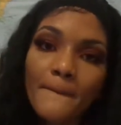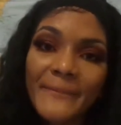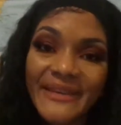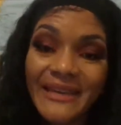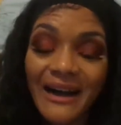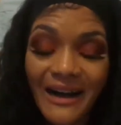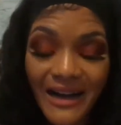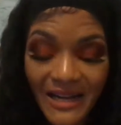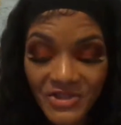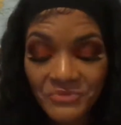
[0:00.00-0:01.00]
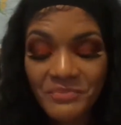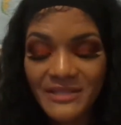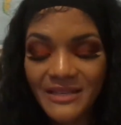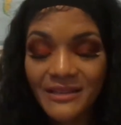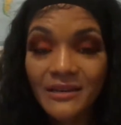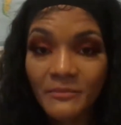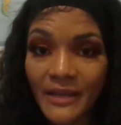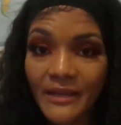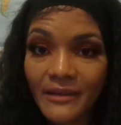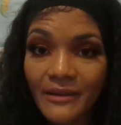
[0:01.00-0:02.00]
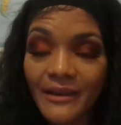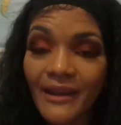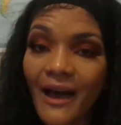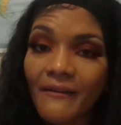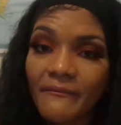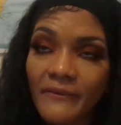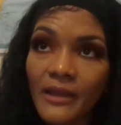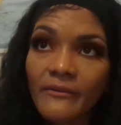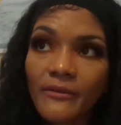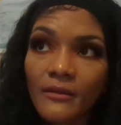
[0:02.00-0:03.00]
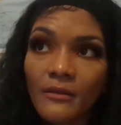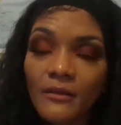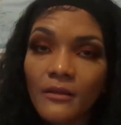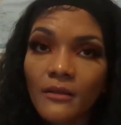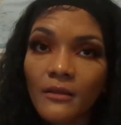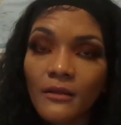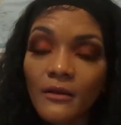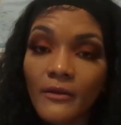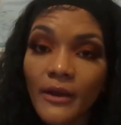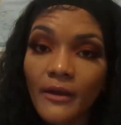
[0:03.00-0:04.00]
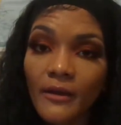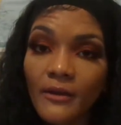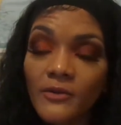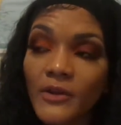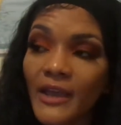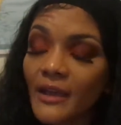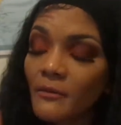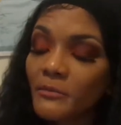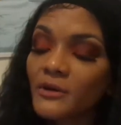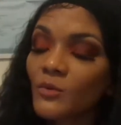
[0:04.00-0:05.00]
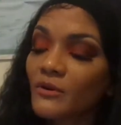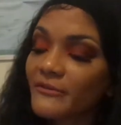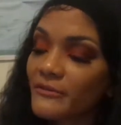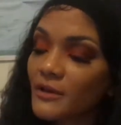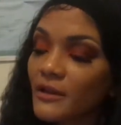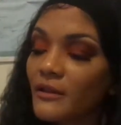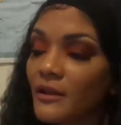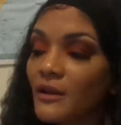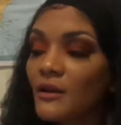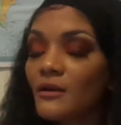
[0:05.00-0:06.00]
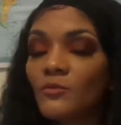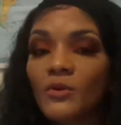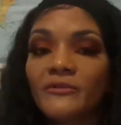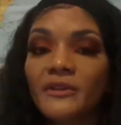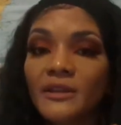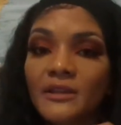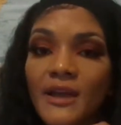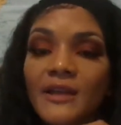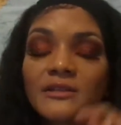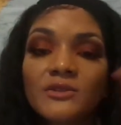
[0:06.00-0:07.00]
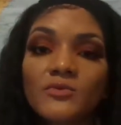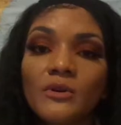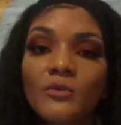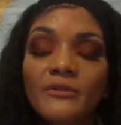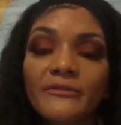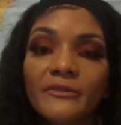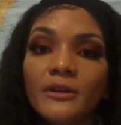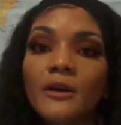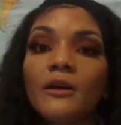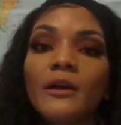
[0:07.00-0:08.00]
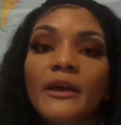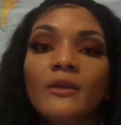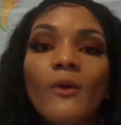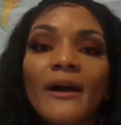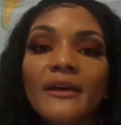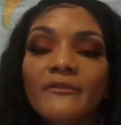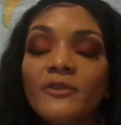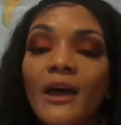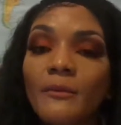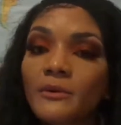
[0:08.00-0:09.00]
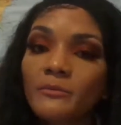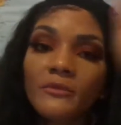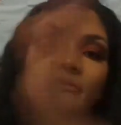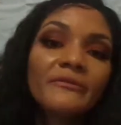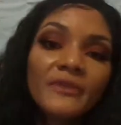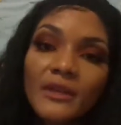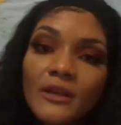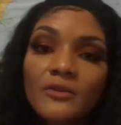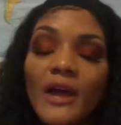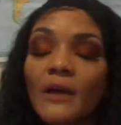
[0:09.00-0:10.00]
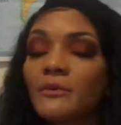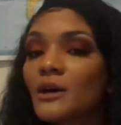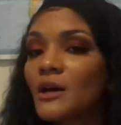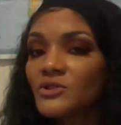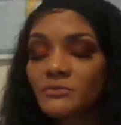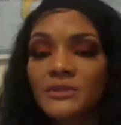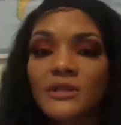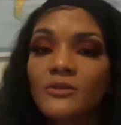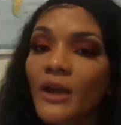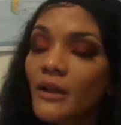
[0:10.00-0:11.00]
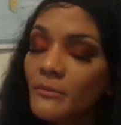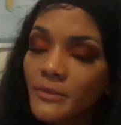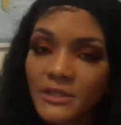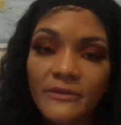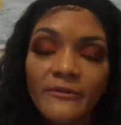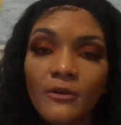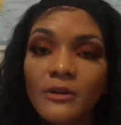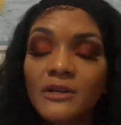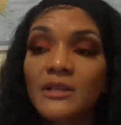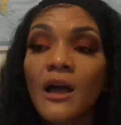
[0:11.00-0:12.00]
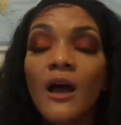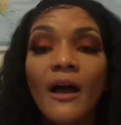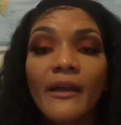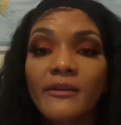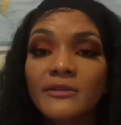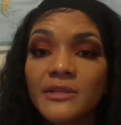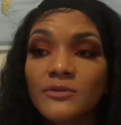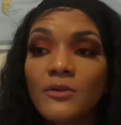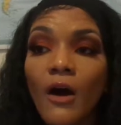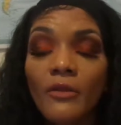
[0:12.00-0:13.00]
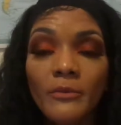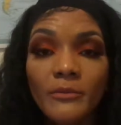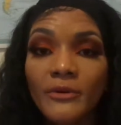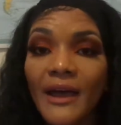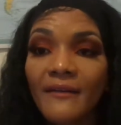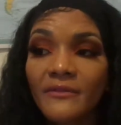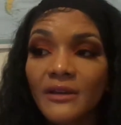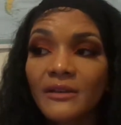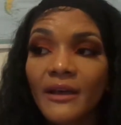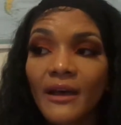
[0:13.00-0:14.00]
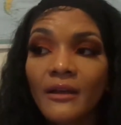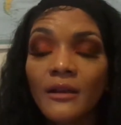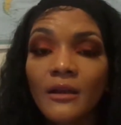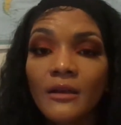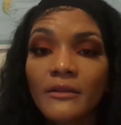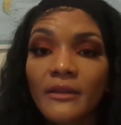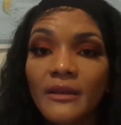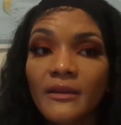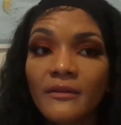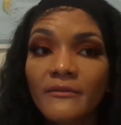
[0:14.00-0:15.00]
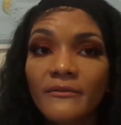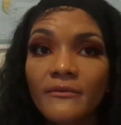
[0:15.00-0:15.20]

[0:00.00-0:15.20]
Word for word: be 100% committed and have faith. Okay? You can't put one foot in there, one foot in the tide, just and one foot in what if. You gotta put both feet in. You gotta put 100%. You gotta push it forward. Because I guarantee you, all the people that have done that, they've,